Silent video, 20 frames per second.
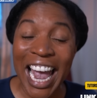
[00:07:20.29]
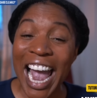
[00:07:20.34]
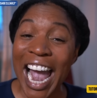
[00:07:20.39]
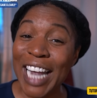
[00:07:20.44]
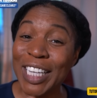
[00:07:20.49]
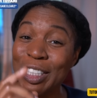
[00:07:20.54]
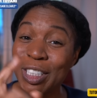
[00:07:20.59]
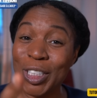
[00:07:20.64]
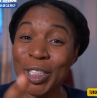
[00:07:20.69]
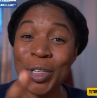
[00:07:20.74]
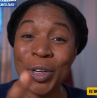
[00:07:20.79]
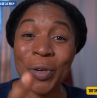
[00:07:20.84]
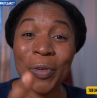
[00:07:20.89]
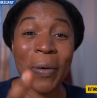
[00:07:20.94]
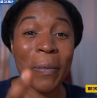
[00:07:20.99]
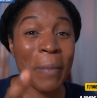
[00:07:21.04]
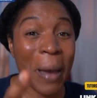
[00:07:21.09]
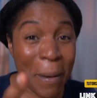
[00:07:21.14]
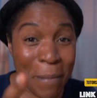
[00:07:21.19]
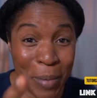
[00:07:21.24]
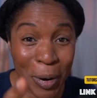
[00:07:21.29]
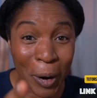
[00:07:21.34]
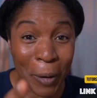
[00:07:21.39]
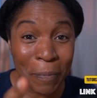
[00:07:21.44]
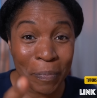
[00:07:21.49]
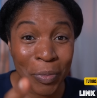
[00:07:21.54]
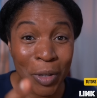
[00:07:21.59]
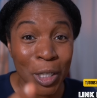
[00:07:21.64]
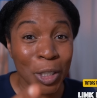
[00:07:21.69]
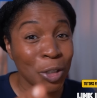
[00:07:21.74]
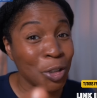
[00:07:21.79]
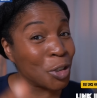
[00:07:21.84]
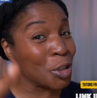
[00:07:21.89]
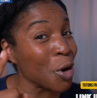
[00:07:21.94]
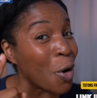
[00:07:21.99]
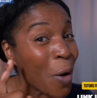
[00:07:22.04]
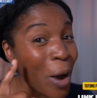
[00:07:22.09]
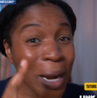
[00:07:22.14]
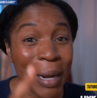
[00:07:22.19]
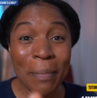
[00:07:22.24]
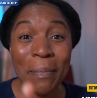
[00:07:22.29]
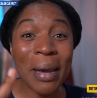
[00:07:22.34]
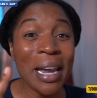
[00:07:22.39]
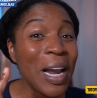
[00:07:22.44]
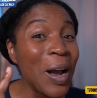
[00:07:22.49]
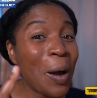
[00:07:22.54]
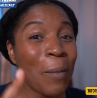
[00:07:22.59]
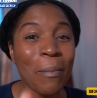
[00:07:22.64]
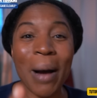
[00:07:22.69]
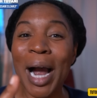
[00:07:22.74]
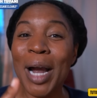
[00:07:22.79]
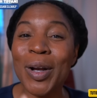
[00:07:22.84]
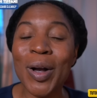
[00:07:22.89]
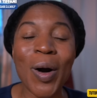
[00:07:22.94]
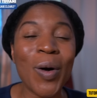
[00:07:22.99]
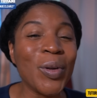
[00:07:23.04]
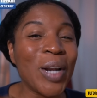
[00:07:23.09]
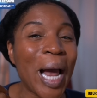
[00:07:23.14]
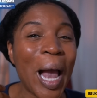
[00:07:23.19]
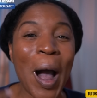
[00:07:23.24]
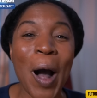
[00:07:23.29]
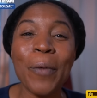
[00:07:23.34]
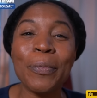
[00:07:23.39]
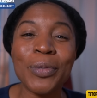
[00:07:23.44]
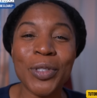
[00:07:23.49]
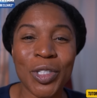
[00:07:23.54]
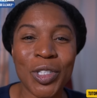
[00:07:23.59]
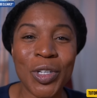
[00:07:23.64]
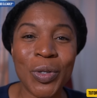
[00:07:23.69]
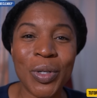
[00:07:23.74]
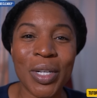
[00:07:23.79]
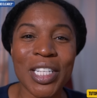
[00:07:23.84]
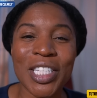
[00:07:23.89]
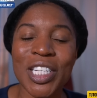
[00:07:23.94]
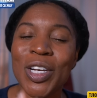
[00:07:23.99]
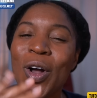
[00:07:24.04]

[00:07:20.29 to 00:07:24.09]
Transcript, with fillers: And student, remember, join me on my goal to help students.